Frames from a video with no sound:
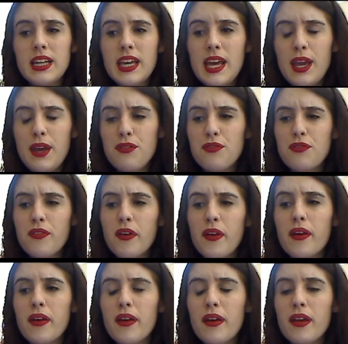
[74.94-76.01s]
if
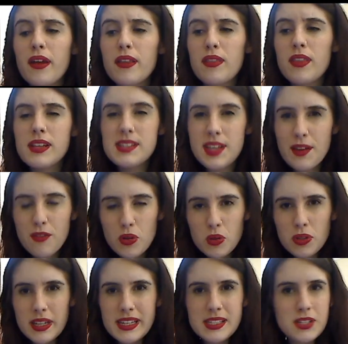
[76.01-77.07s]
the
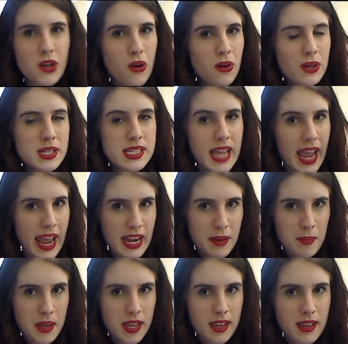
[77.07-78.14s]
devil is God's
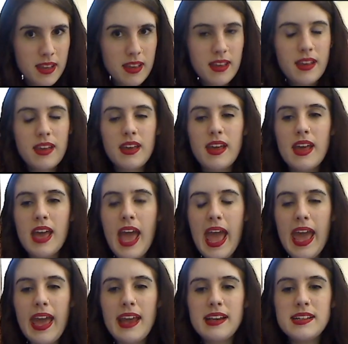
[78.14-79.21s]
enemy
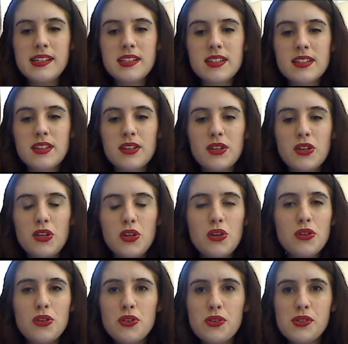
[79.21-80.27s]
and
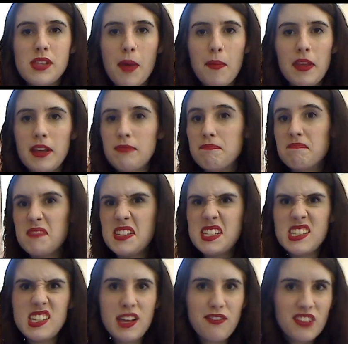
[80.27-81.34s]
you do something
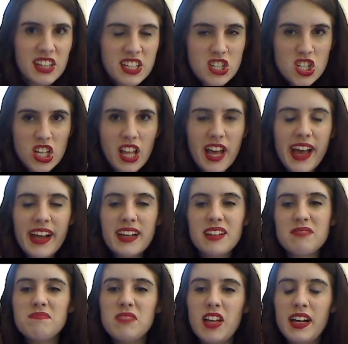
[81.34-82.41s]
devilish like
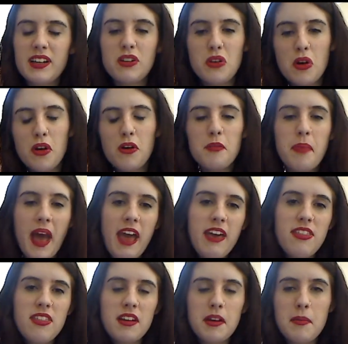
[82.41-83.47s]
not
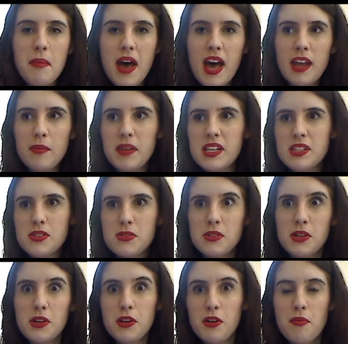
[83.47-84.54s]
obey the commandments or
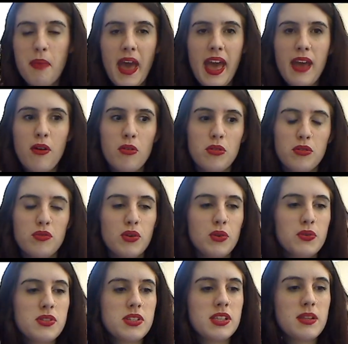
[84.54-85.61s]
not obey all the
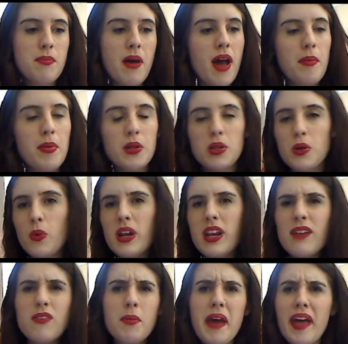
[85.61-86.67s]
rules in the Bible or
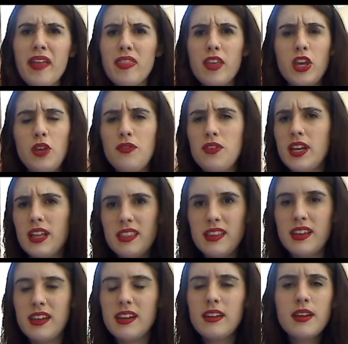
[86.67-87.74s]
whatever bad thing you've done
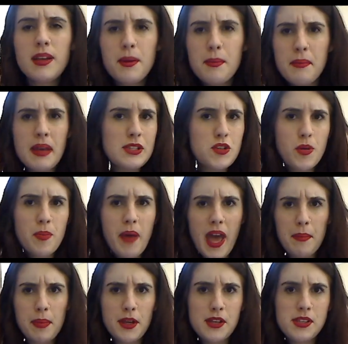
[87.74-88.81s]
that makes you a
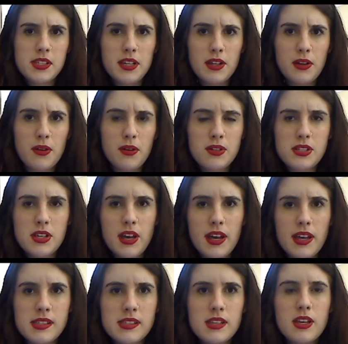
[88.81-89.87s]
bad person in God's
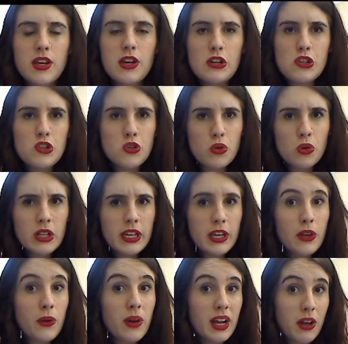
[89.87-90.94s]
eyes, surely
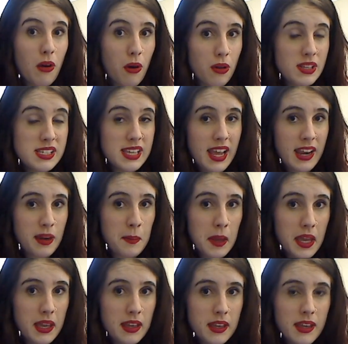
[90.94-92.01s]
you are God's
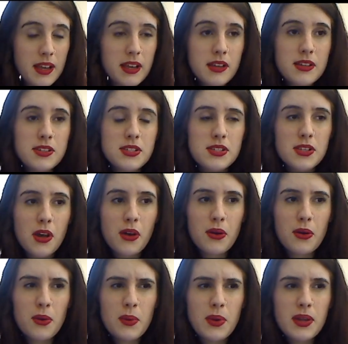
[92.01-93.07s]
enemy.
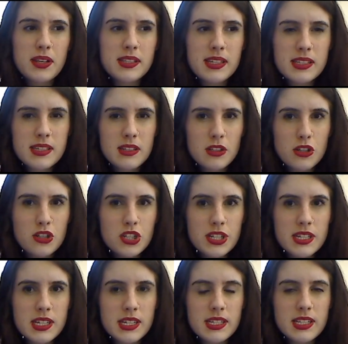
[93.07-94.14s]
So doesn't
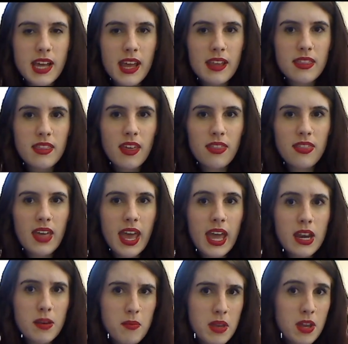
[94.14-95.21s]
logic dictate that the
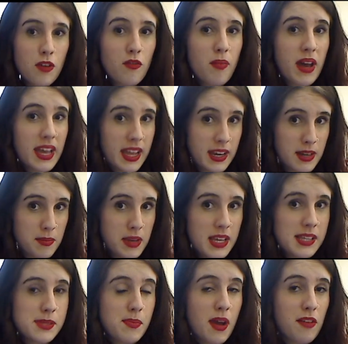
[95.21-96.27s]
enemy of my enemy
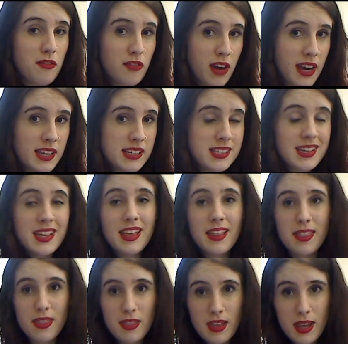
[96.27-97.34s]
is my friend?
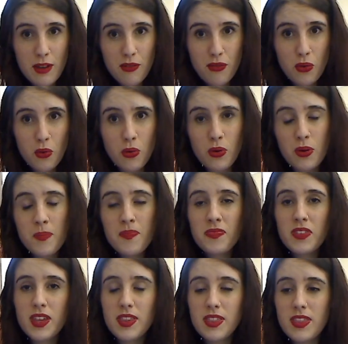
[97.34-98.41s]
Therefore,
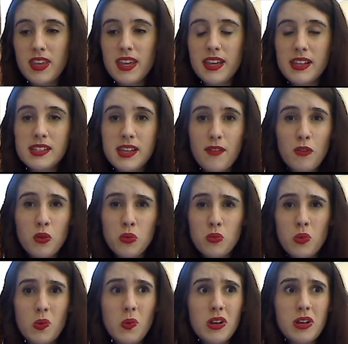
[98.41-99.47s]
the devil
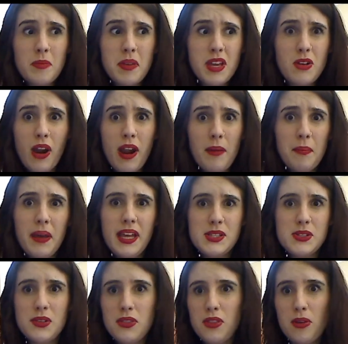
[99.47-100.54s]
will want to be great
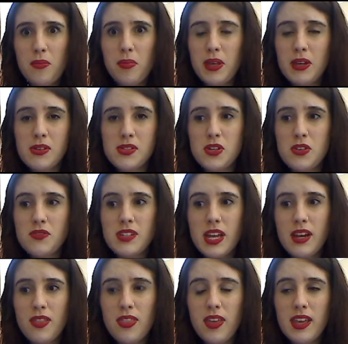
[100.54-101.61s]
mates with you because you've
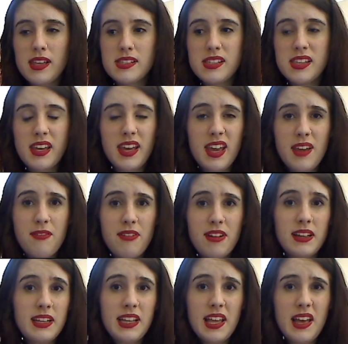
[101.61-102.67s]
done things that he
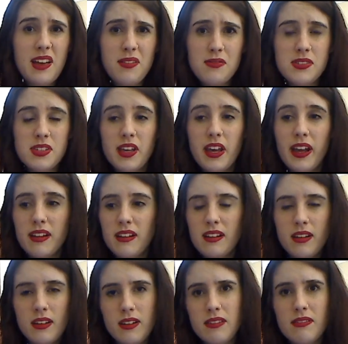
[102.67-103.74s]
really loves, like, you
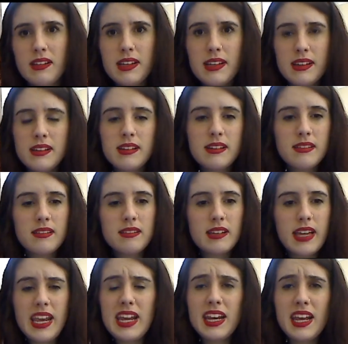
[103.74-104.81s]
know,
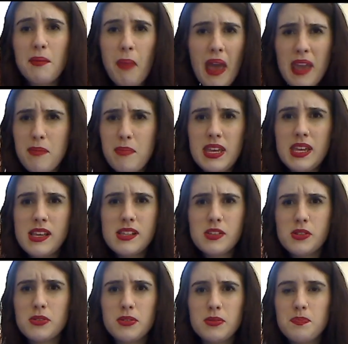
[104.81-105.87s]
eating babies
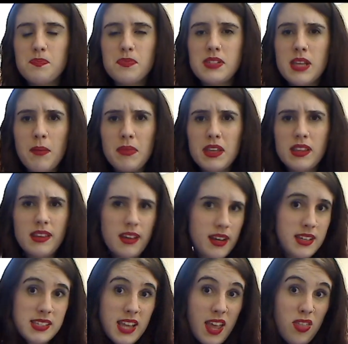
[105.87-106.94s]
or something that
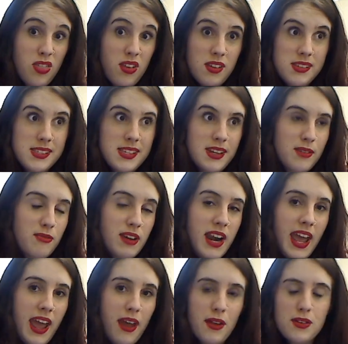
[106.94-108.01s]
us atheists are
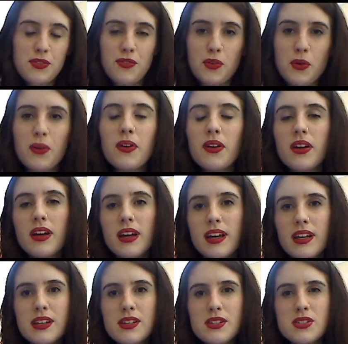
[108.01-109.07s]
renowned for.
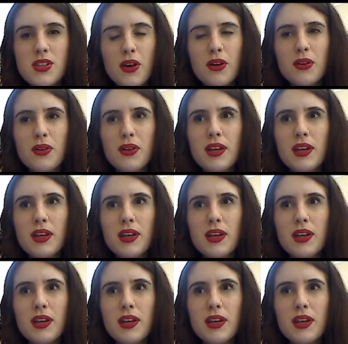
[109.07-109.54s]
So